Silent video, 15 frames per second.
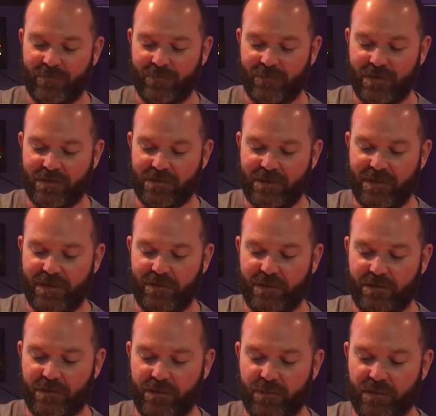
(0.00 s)
When I was a kid, they
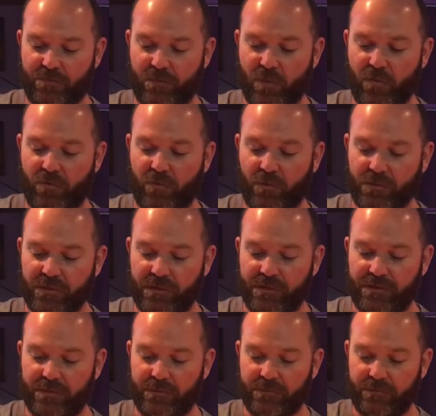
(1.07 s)
used to give me spoonfuls of
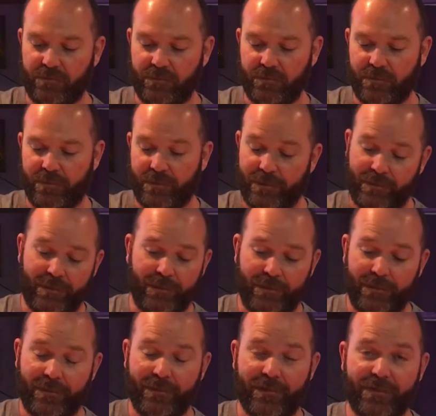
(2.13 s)
this, and
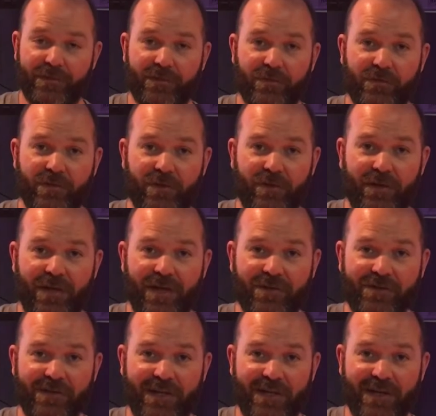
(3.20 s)
I just go sit on the couch
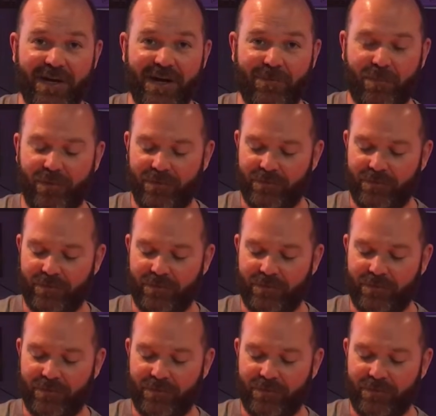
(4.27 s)
and take a nap.